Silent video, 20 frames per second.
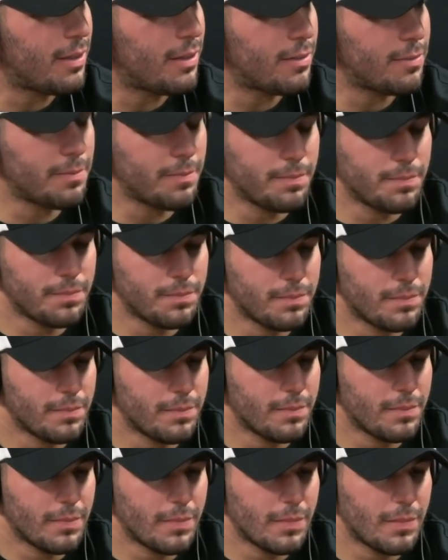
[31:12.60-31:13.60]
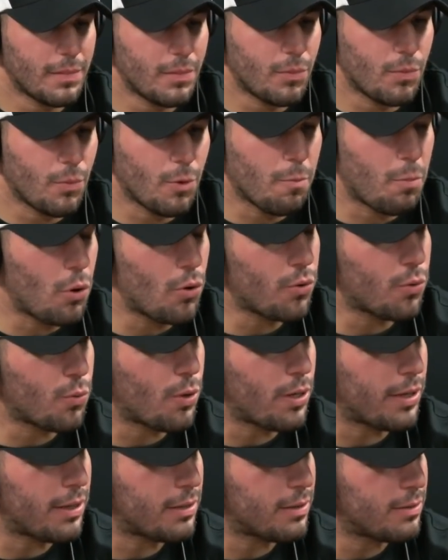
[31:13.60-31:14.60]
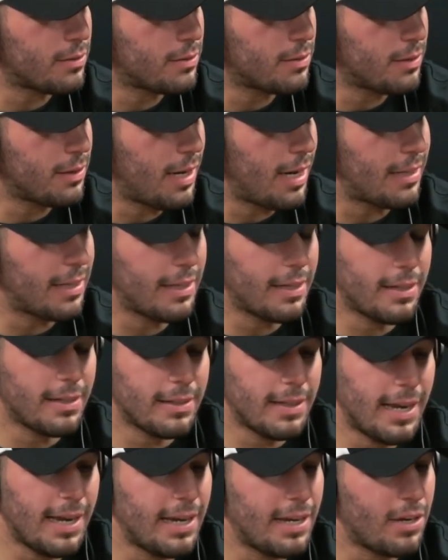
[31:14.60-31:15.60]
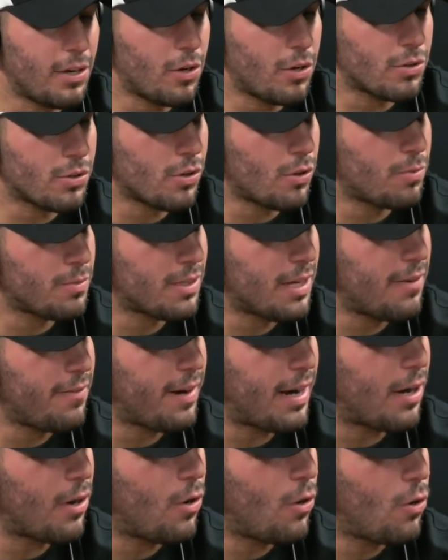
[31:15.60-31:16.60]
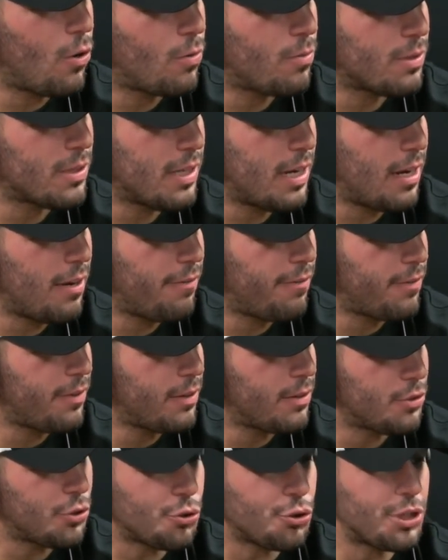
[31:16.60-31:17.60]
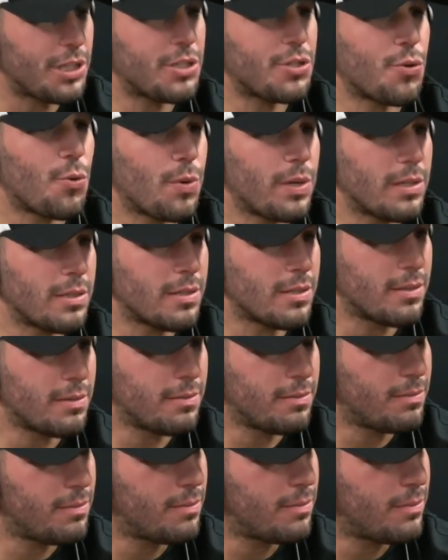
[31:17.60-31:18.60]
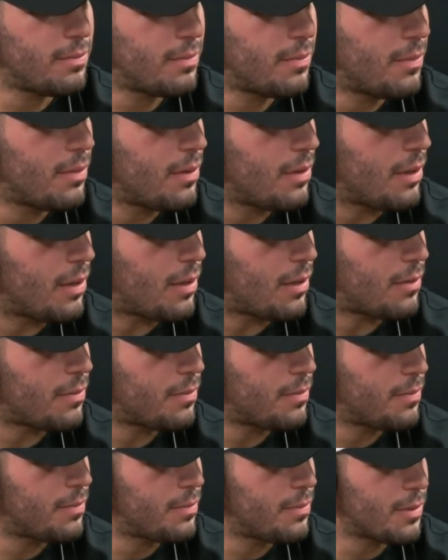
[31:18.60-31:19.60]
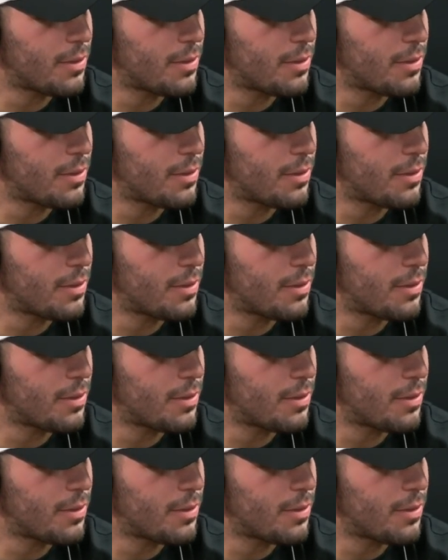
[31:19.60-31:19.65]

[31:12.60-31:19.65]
You know, we're both winning. At the end of the day, he goes home safe, I go home safe. Jiu-jitsu wins. You know,